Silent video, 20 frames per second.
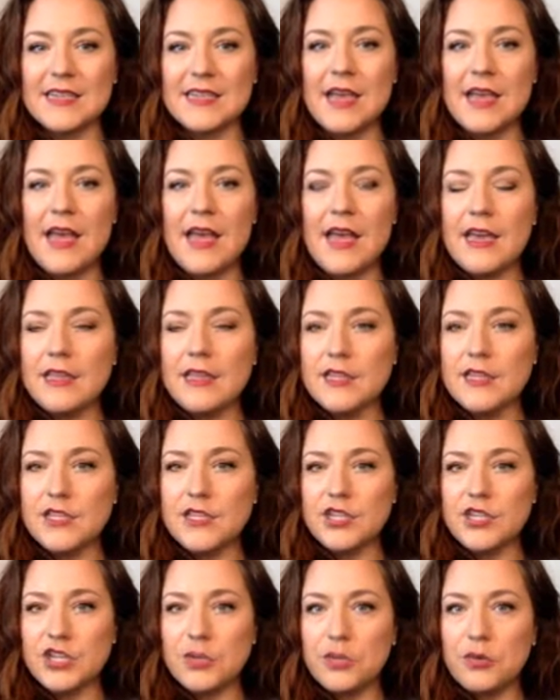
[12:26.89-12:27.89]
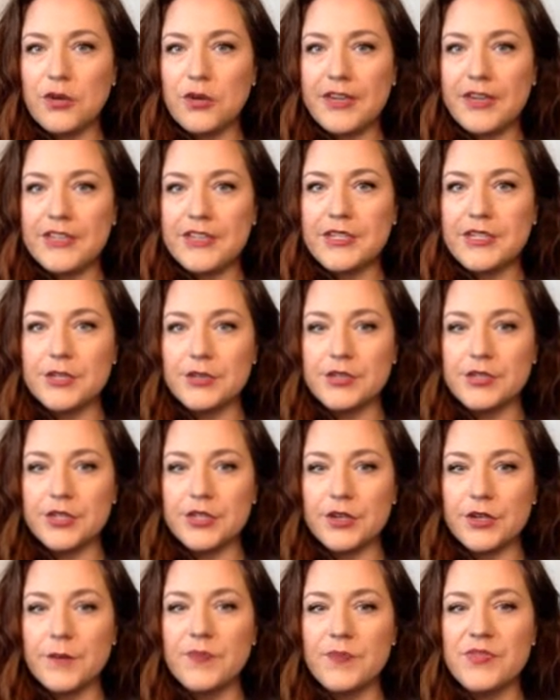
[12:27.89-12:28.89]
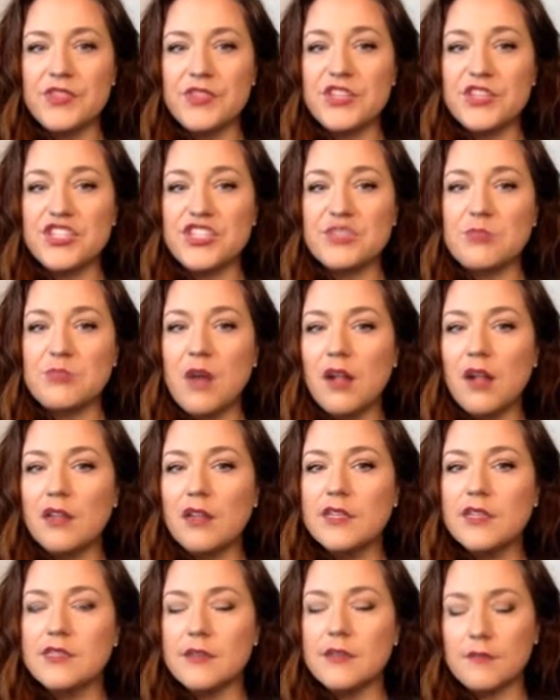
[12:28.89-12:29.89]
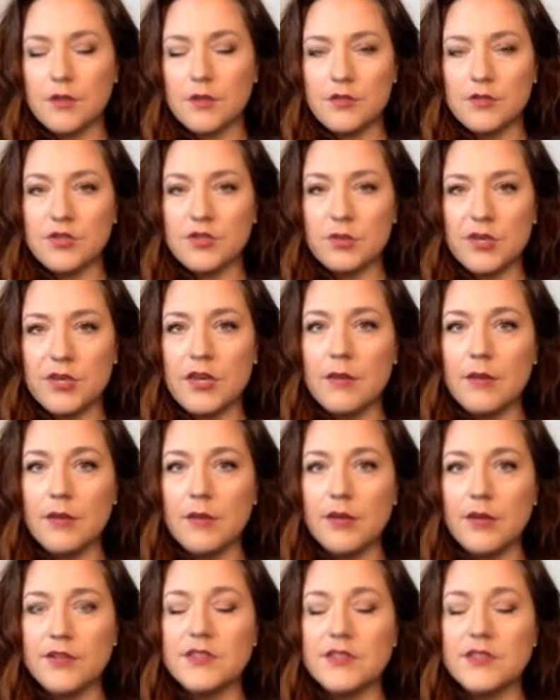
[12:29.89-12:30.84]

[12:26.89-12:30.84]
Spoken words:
and the 2.22, the smallest of those 3 numbers